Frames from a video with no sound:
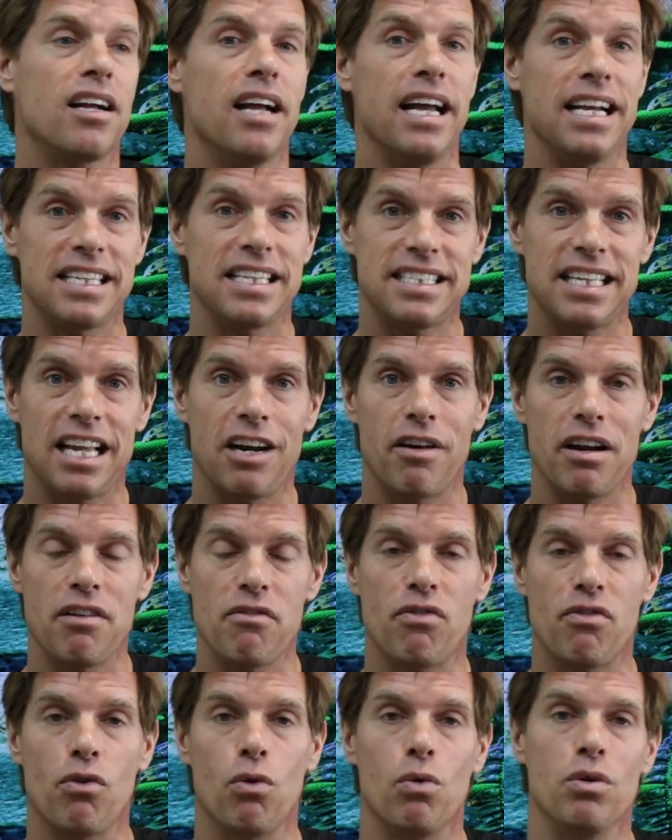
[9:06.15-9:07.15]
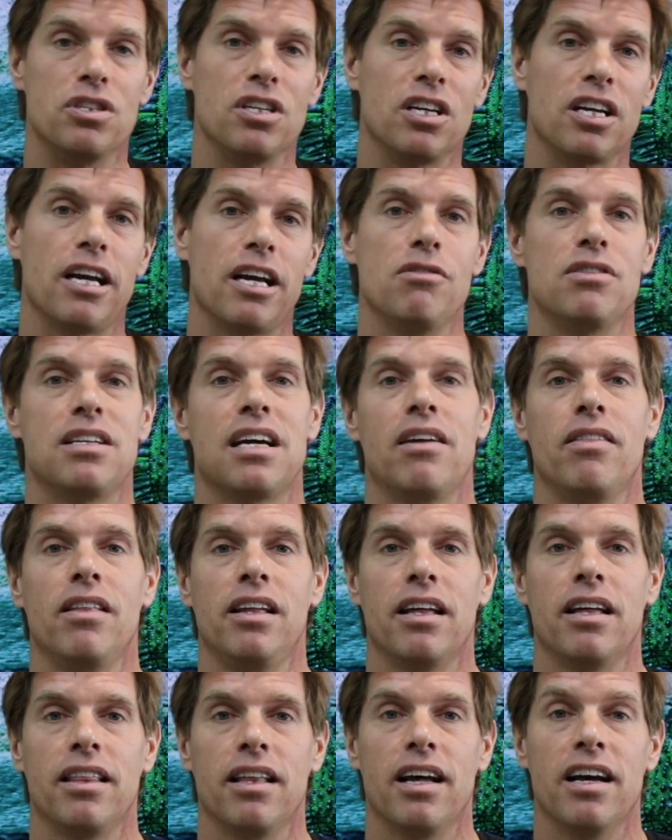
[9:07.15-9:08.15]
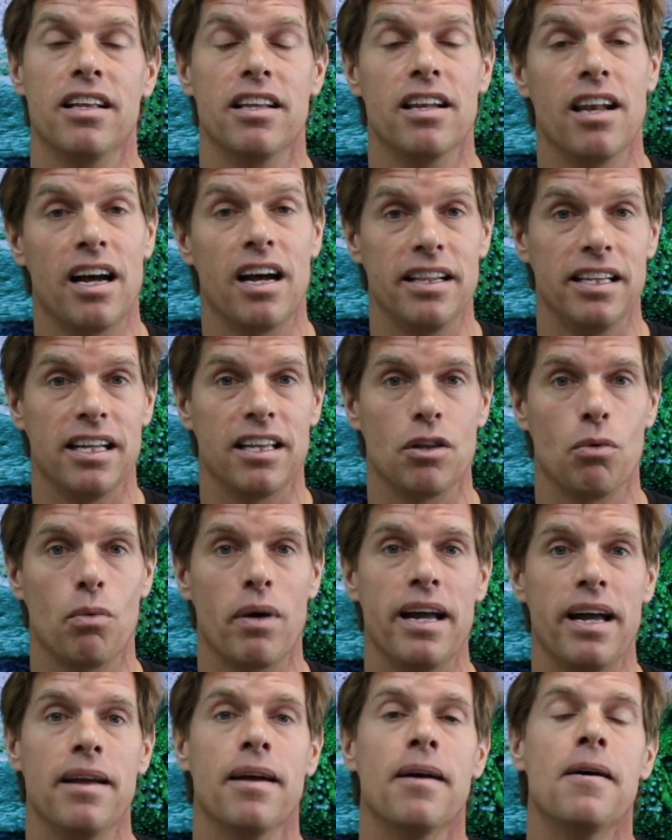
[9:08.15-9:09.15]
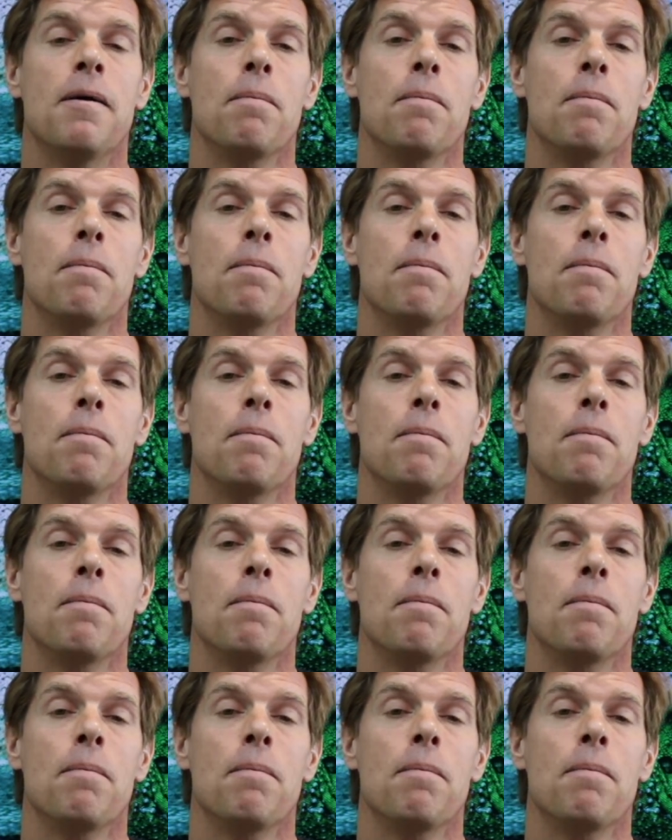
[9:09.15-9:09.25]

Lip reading: accelerate forwards and go down the line the other way.